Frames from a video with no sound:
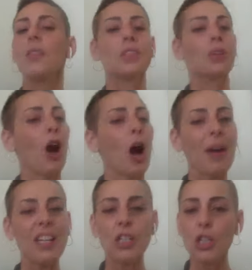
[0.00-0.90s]
These are all
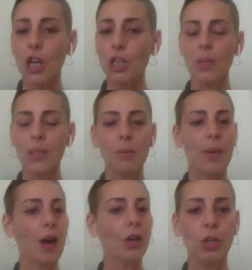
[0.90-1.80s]
my judgments
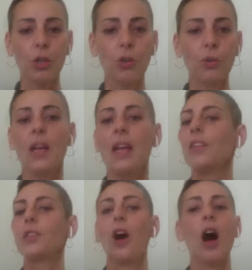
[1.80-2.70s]
about you.
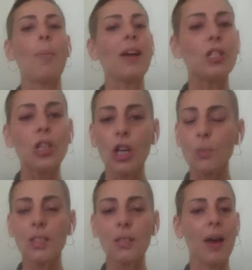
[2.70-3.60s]
These are all my
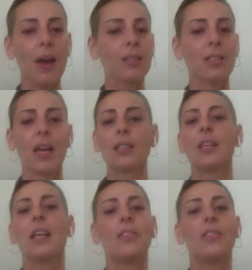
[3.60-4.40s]
judgments about sex.